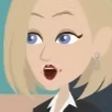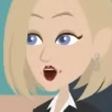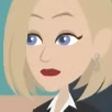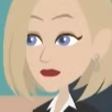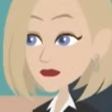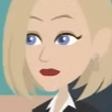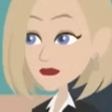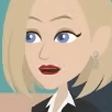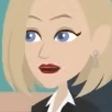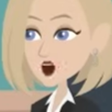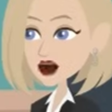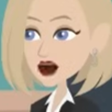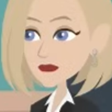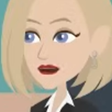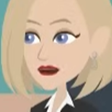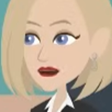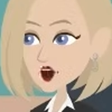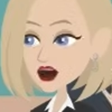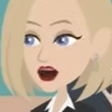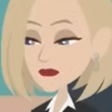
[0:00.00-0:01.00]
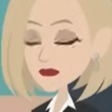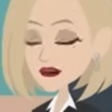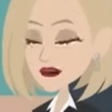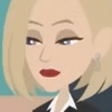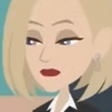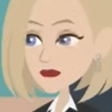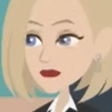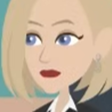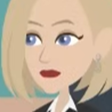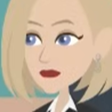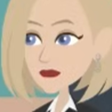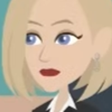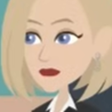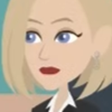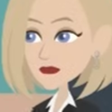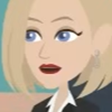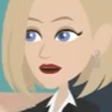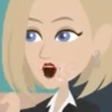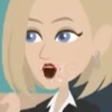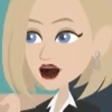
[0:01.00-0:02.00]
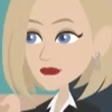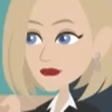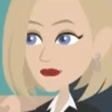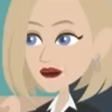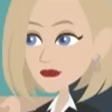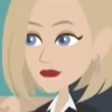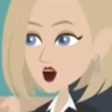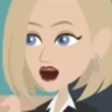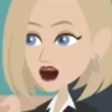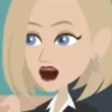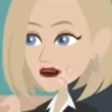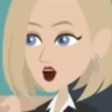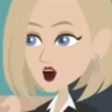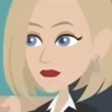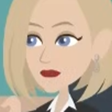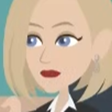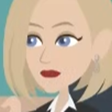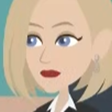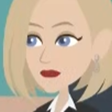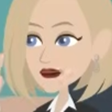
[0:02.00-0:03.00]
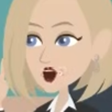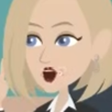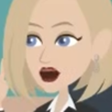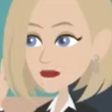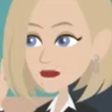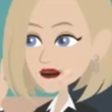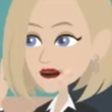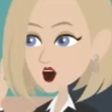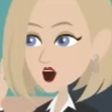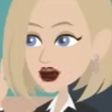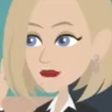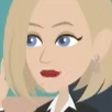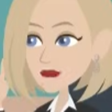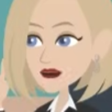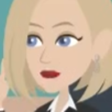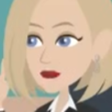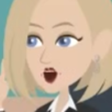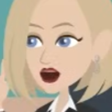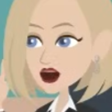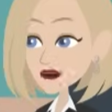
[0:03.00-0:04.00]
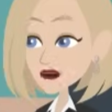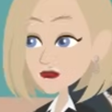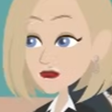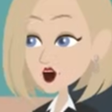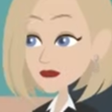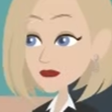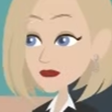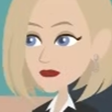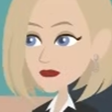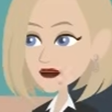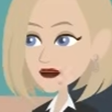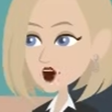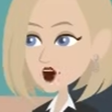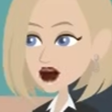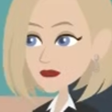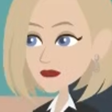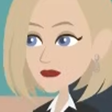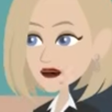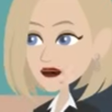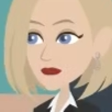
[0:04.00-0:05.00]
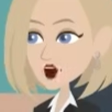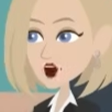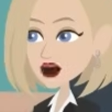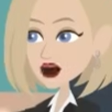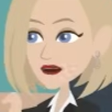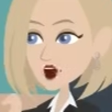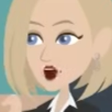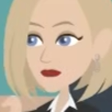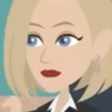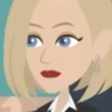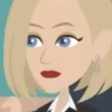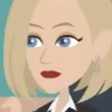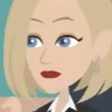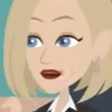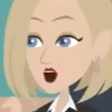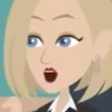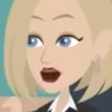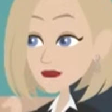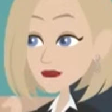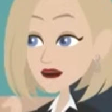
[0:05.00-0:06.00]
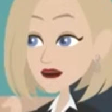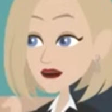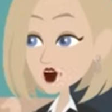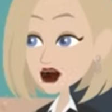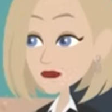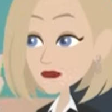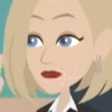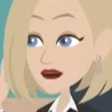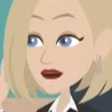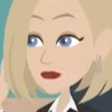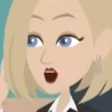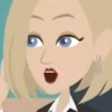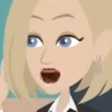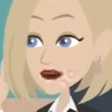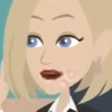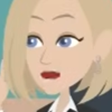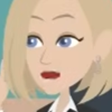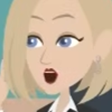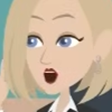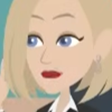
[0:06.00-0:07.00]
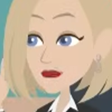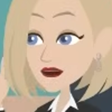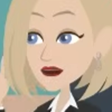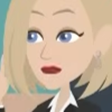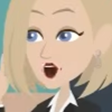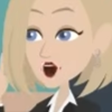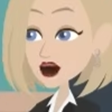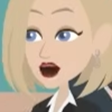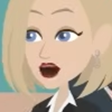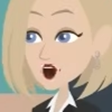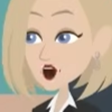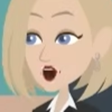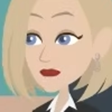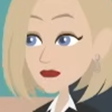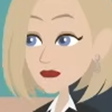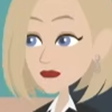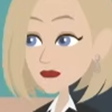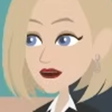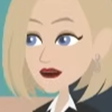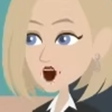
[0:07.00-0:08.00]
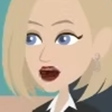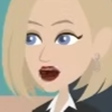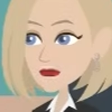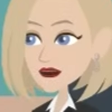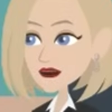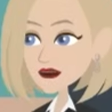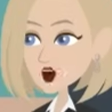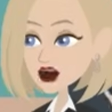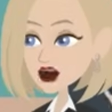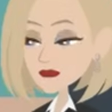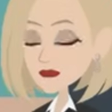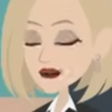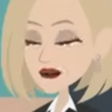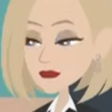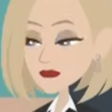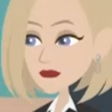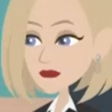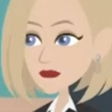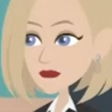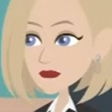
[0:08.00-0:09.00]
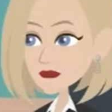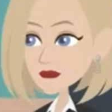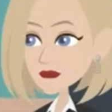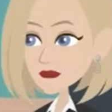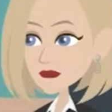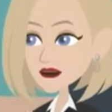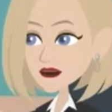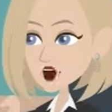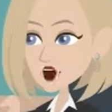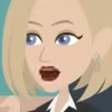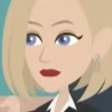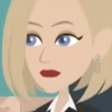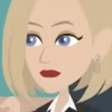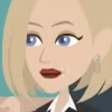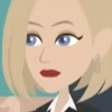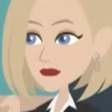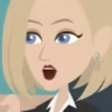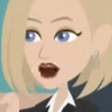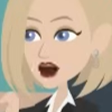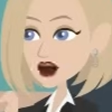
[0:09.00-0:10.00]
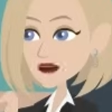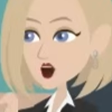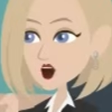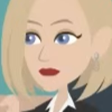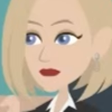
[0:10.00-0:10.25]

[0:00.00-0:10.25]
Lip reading: Does your friend eat vegetables? I don't eat fast food. She doesn't eat meat. Did you eat dinner last night? I didn't eat anything this morning.